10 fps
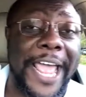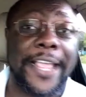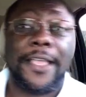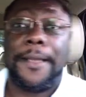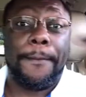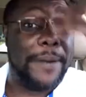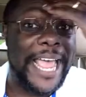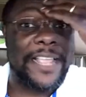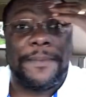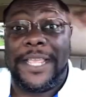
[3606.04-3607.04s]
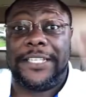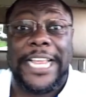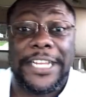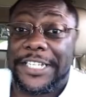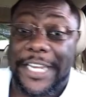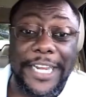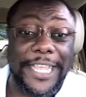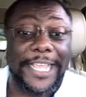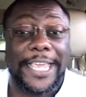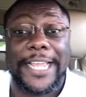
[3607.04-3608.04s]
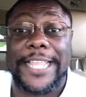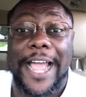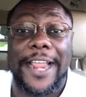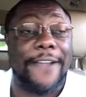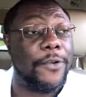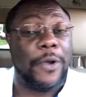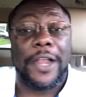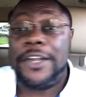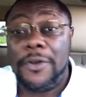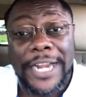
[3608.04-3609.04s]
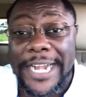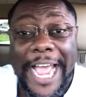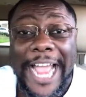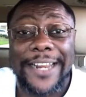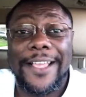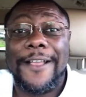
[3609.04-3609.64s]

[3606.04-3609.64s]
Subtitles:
like black men, they just seem to get kicked out everywhere. No, they not.